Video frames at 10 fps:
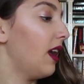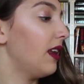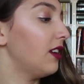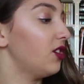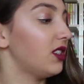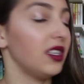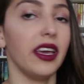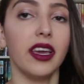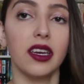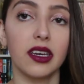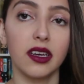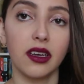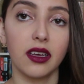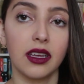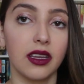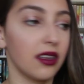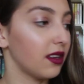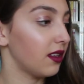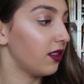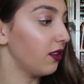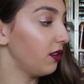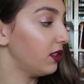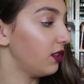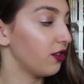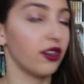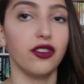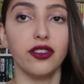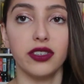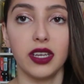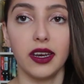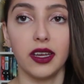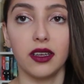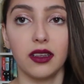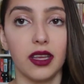And I just think they're, they're, they're stunning.